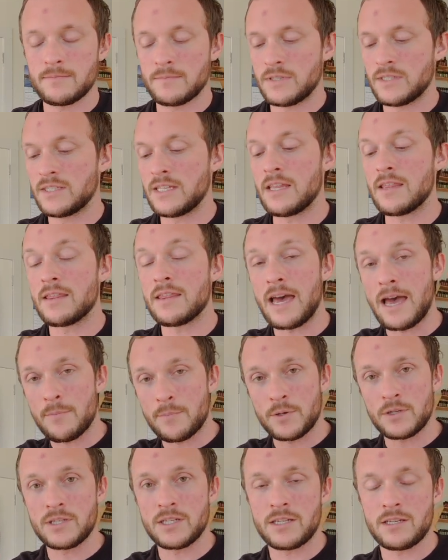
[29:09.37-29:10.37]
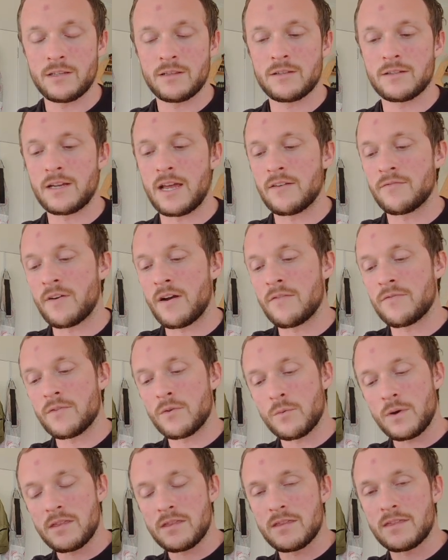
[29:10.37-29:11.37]
sent that particular knife off
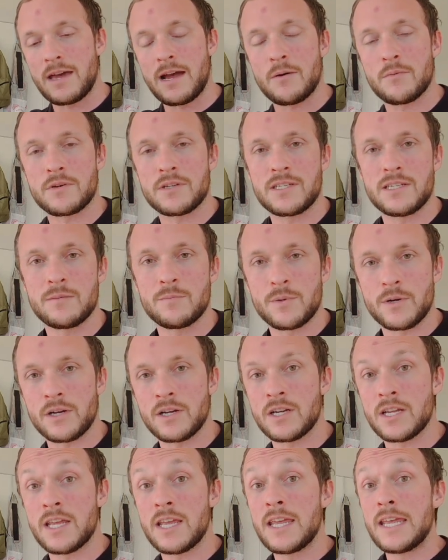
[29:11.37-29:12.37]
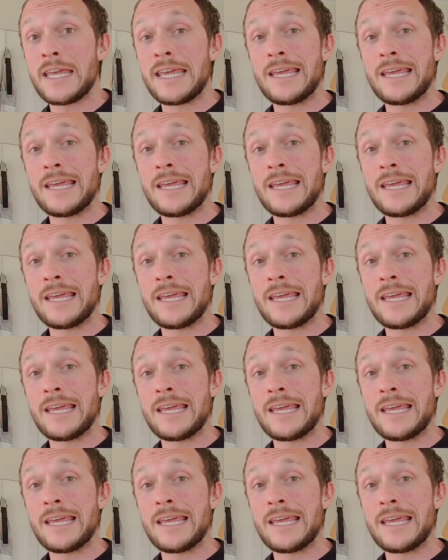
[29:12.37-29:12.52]
the way that that one deburred.